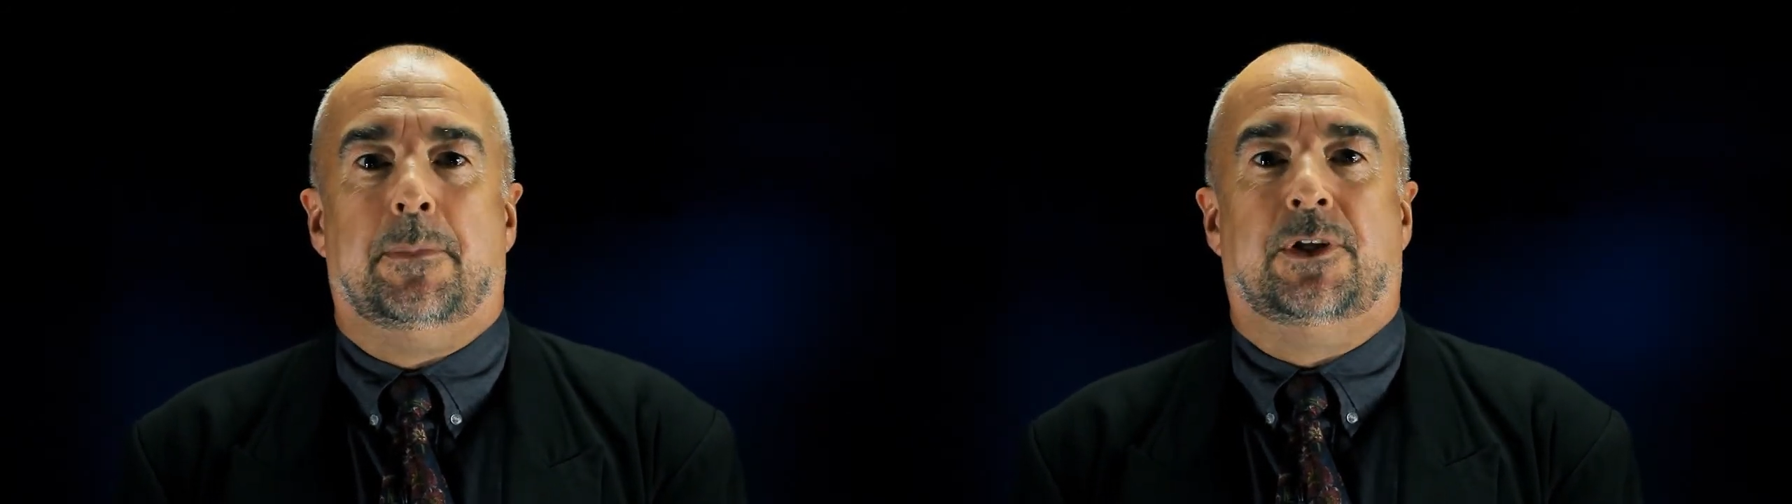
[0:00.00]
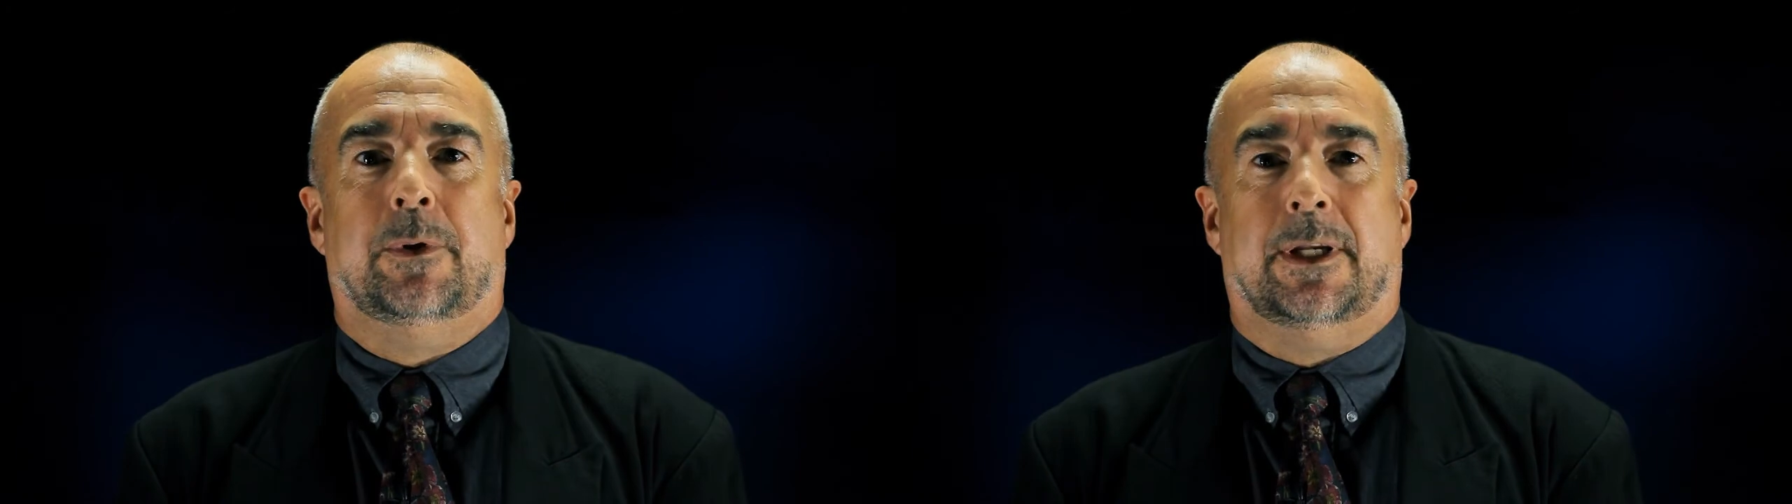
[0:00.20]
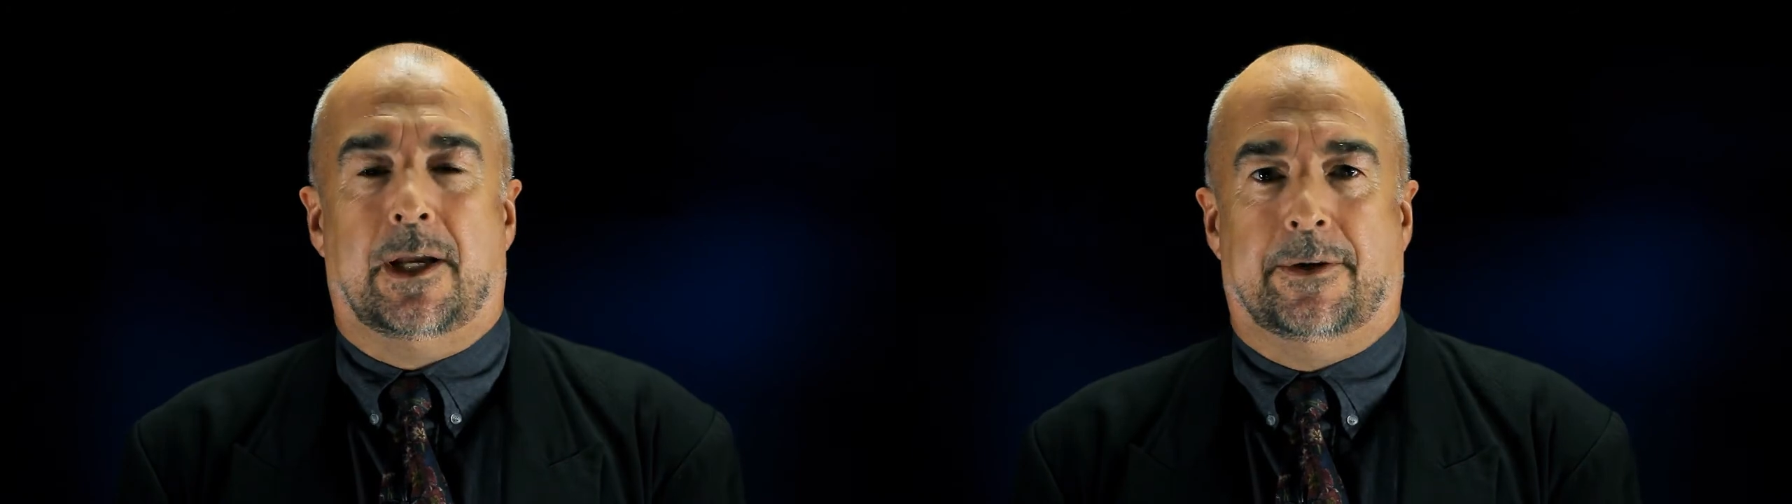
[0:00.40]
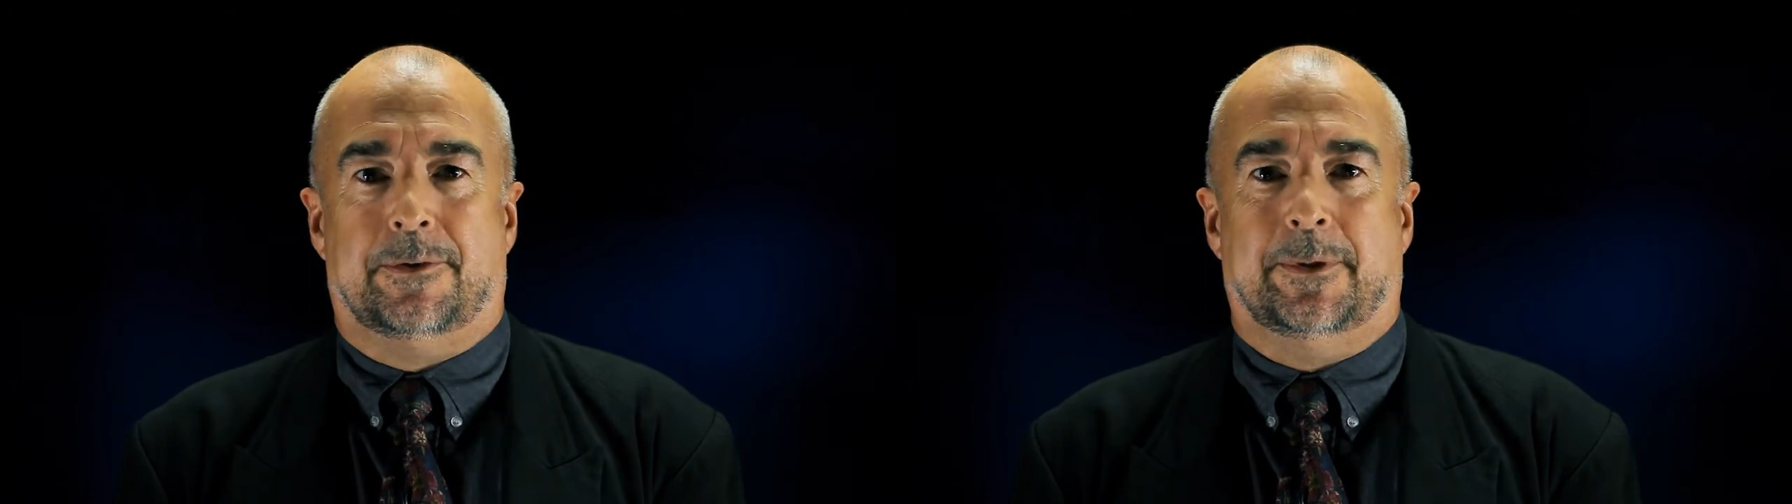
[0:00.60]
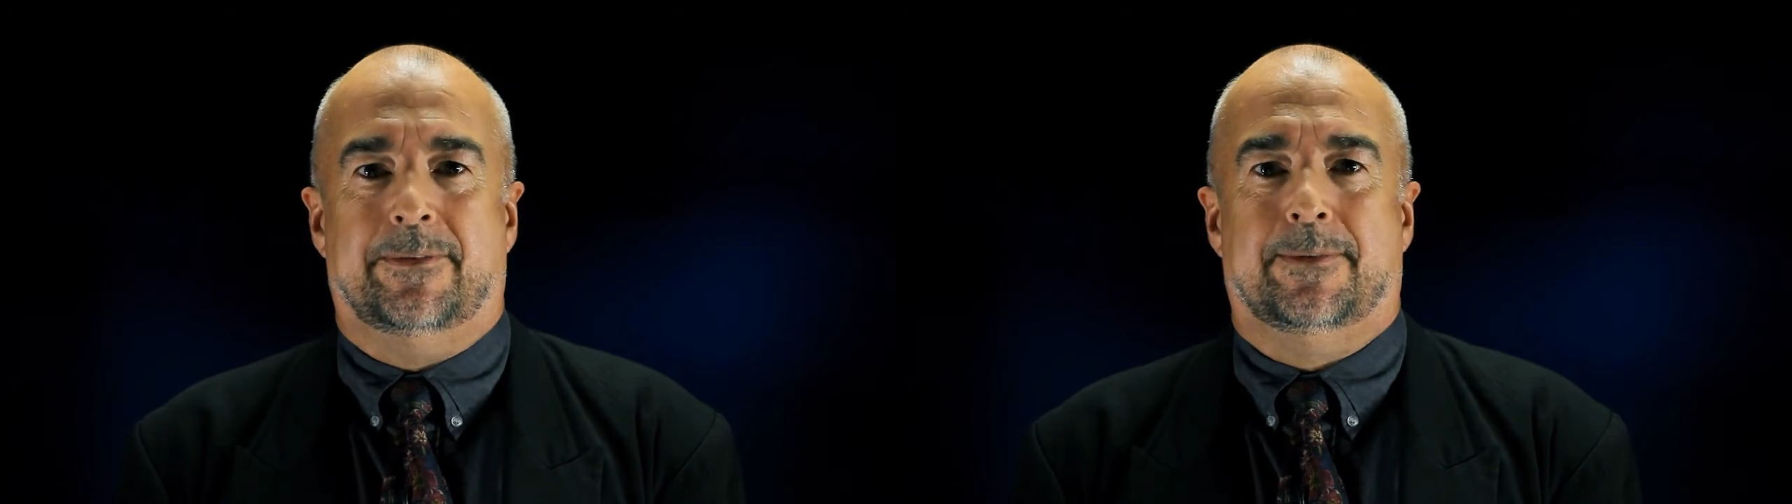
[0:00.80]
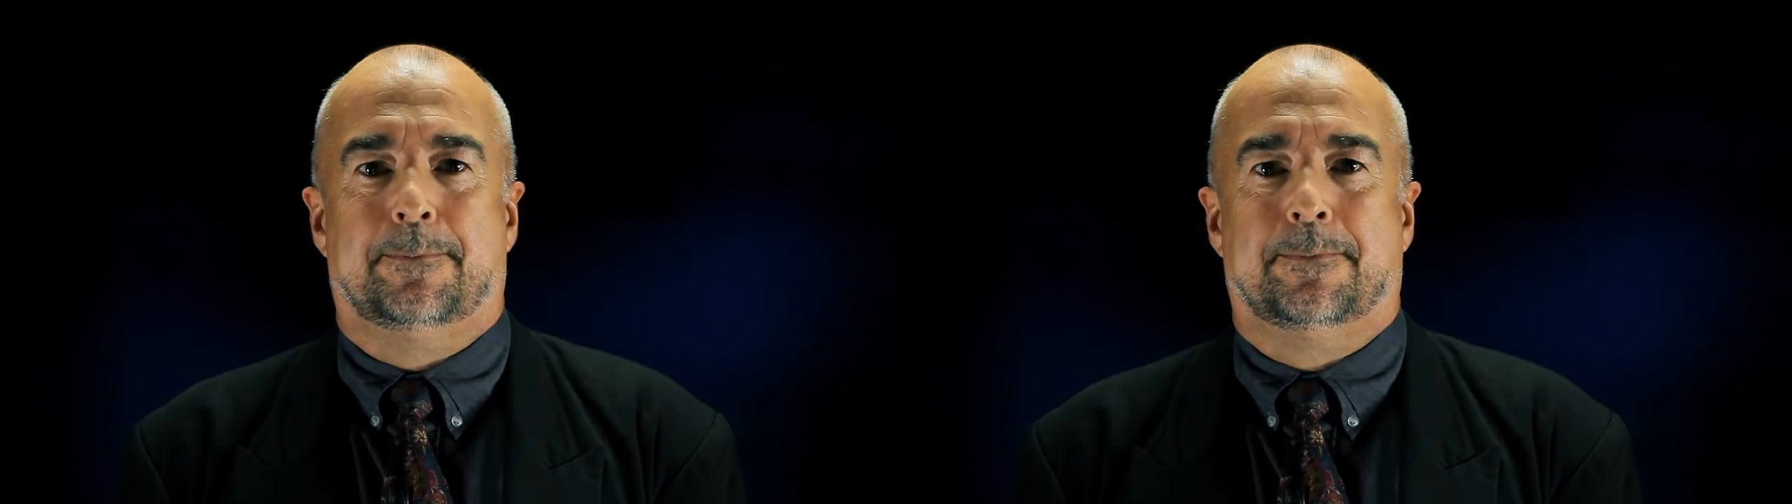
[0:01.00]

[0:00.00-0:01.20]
between countries.